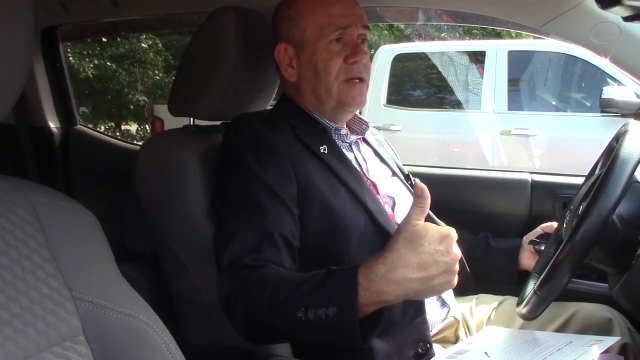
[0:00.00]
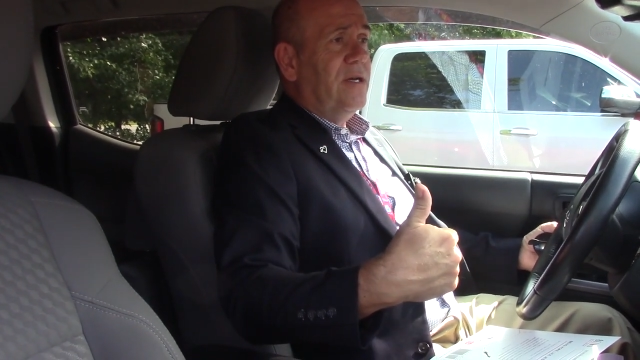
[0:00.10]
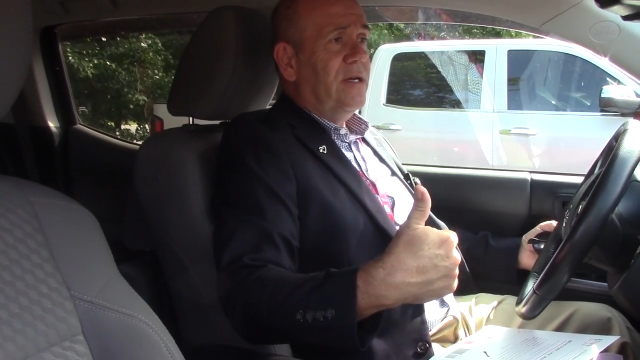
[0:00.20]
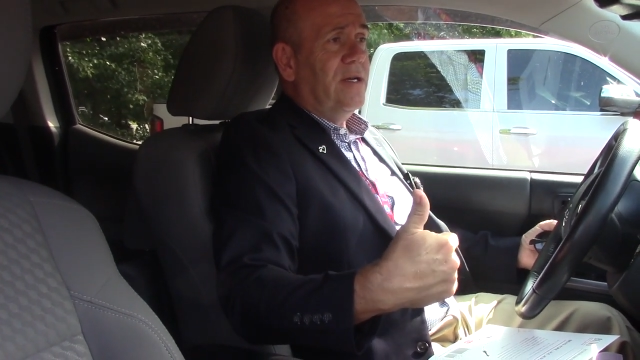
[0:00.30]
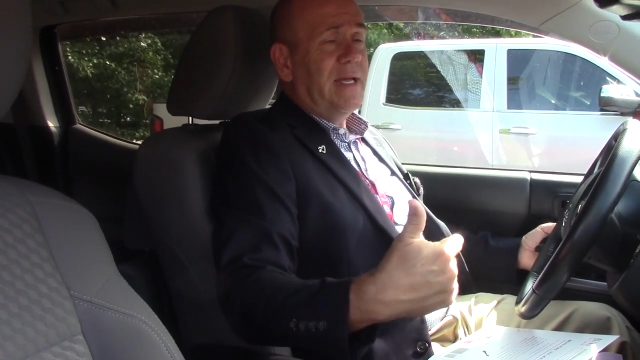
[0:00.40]

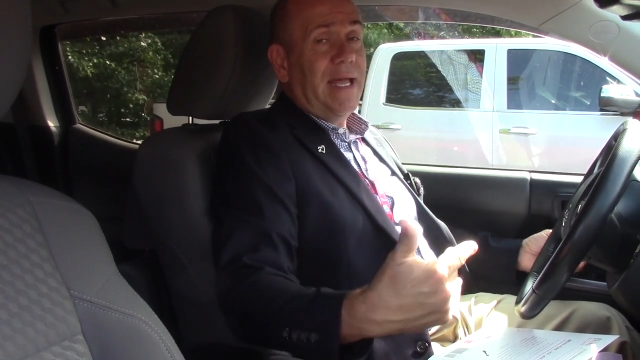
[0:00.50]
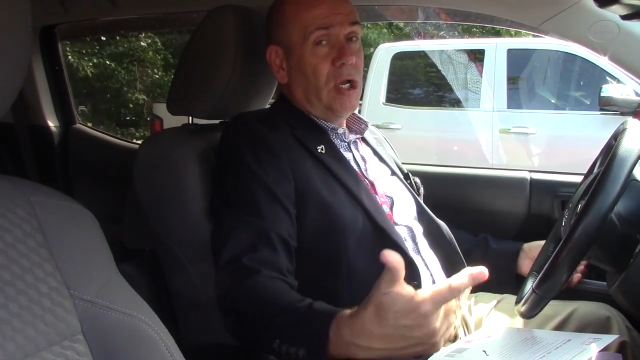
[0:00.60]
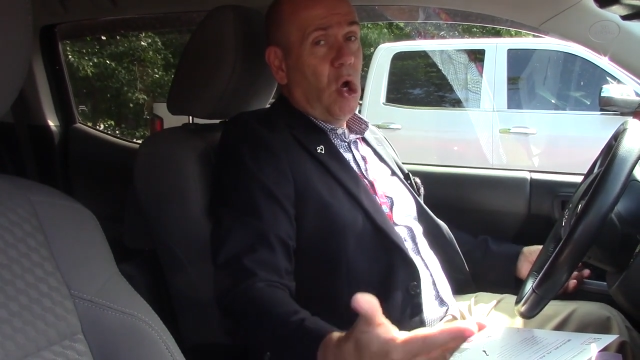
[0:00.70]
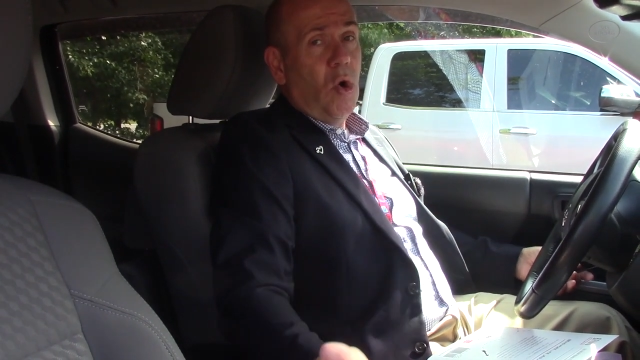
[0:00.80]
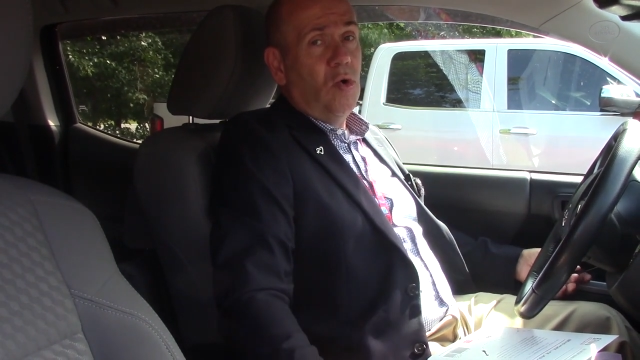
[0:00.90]
at
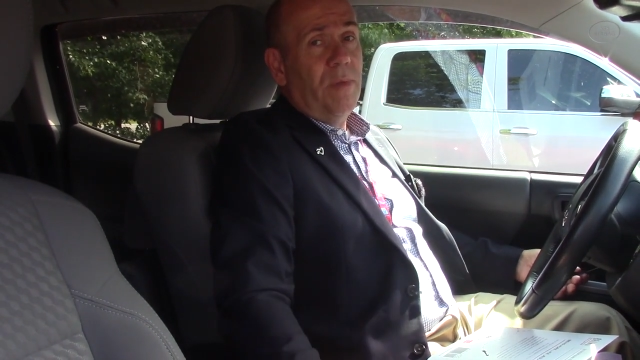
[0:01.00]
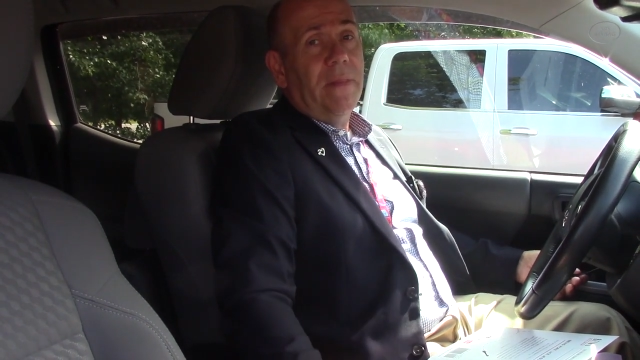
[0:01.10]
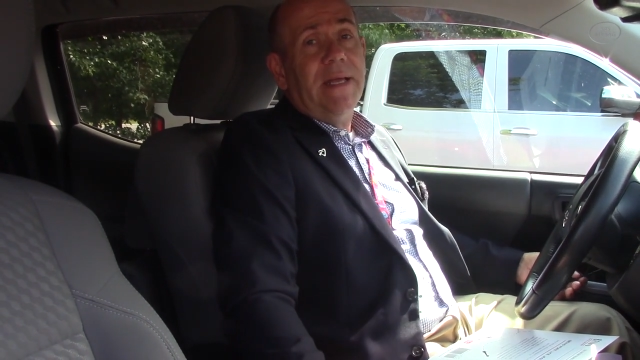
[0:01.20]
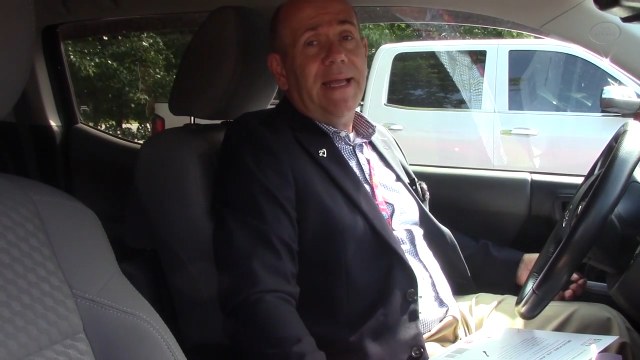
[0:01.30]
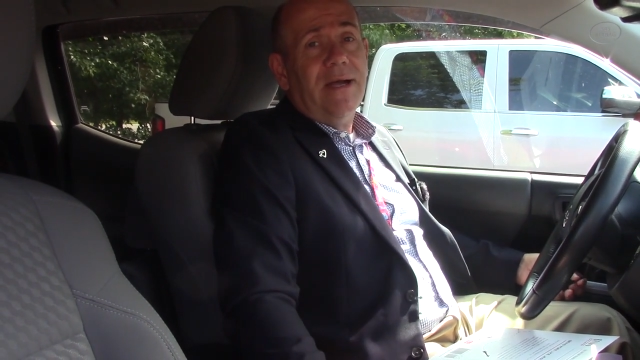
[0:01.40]
home
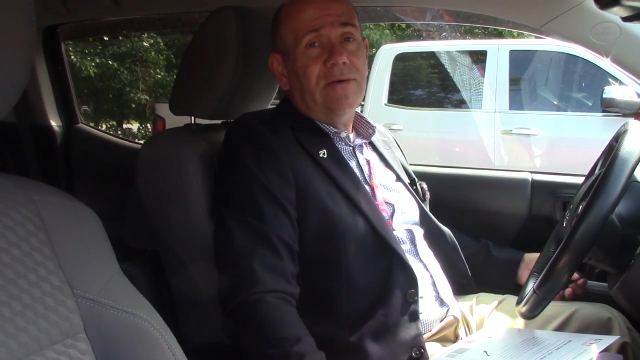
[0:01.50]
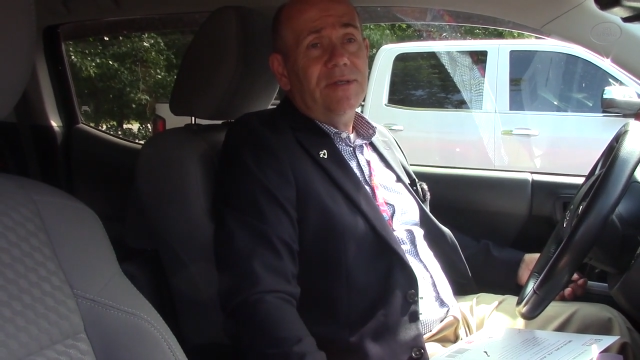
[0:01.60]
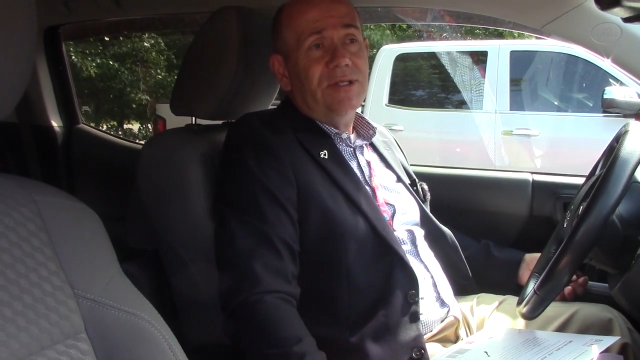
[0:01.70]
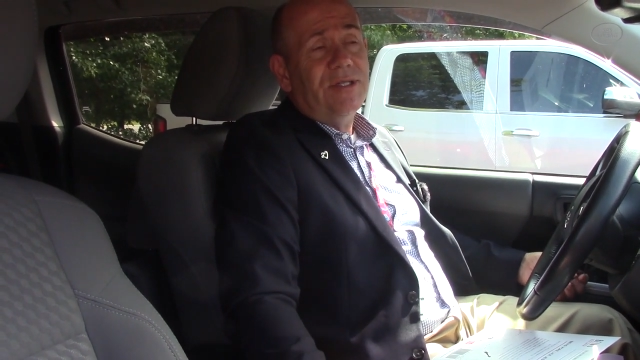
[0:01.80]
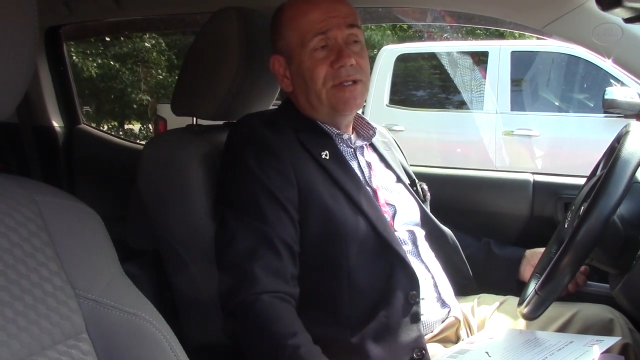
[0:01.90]
on the
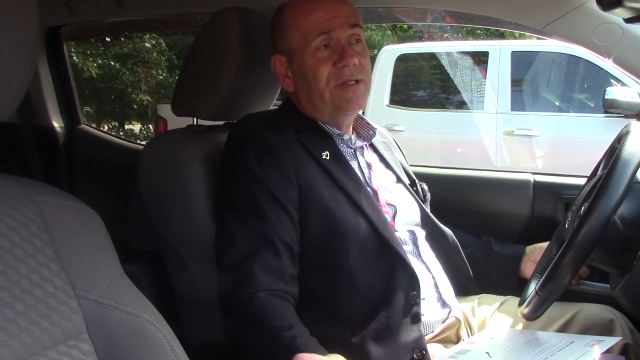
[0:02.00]
couch.